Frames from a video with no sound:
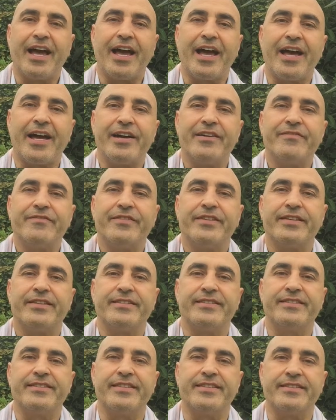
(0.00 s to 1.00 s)
have this
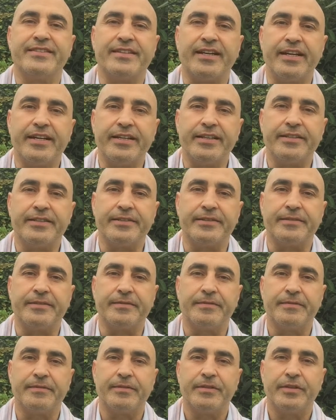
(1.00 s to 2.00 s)
desire
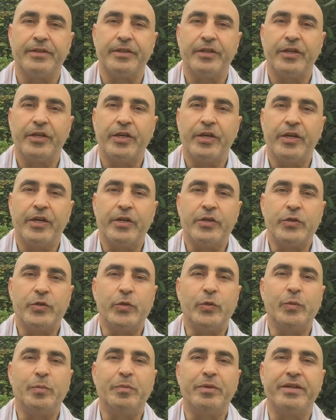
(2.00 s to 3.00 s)

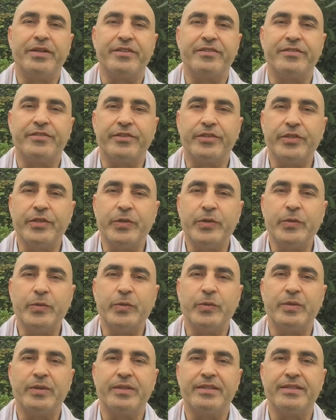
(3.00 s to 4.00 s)
to
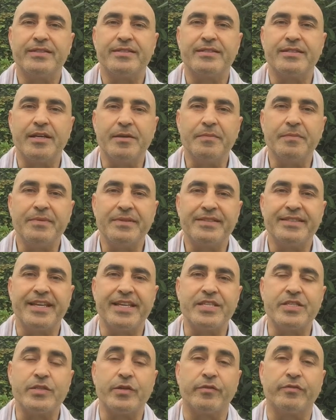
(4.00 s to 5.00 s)
pursue some
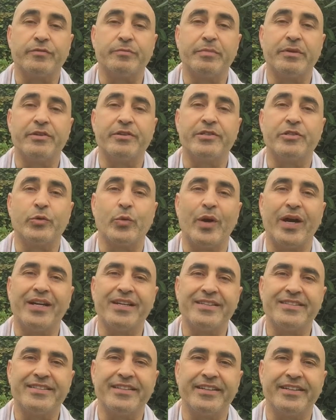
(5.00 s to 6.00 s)
sense of
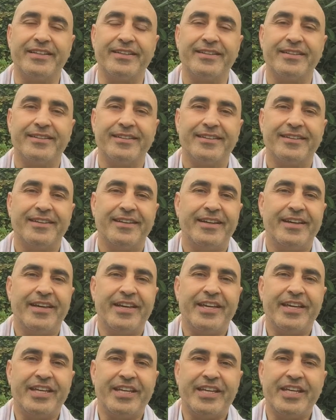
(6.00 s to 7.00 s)
spirituality,
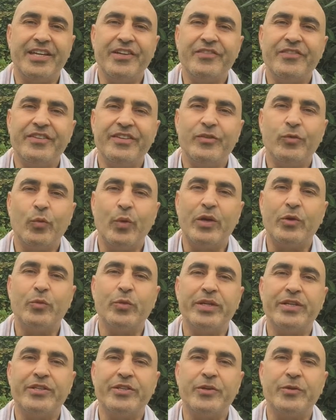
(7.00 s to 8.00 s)
even when
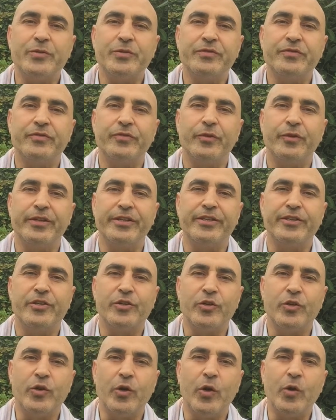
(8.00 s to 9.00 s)
we don't fully
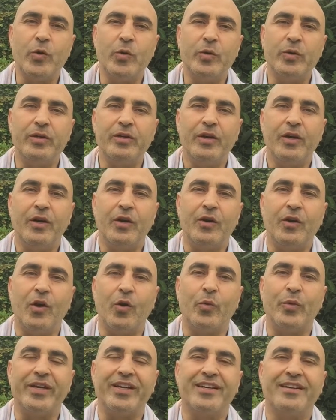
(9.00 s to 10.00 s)
know
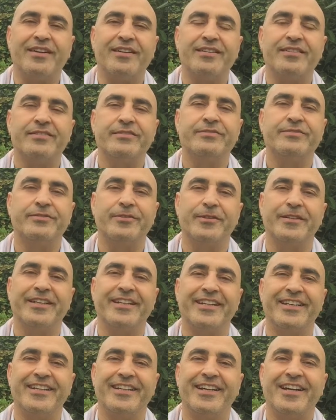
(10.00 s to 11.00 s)
or we can't
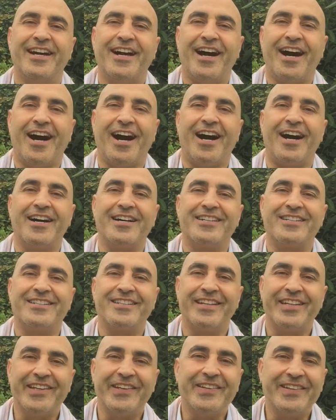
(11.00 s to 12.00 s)
fully
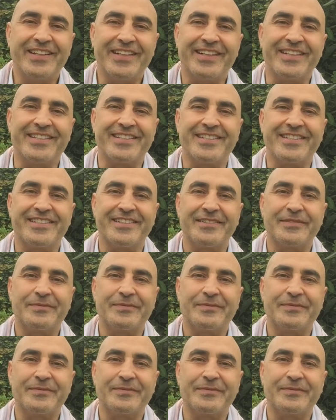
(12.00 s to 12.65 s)
articulate